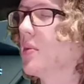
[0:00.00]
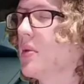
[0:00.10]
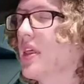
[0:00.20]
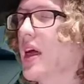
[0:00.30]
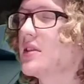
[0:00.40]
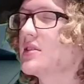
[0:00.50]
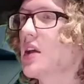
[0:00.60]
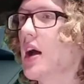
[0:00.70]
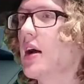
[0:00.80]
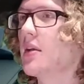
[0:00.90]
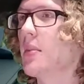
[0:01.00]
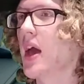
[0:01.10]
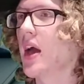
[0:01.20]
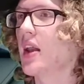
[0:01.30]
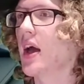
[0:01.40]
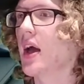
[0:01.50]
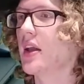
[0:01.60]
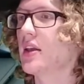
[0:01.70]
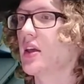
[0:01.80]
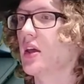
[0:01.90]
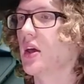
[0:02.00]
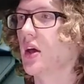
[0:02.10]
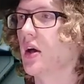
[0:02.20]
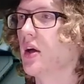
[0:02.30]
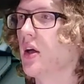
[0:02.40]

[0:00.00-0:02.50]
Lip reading: but that's not a bad idea.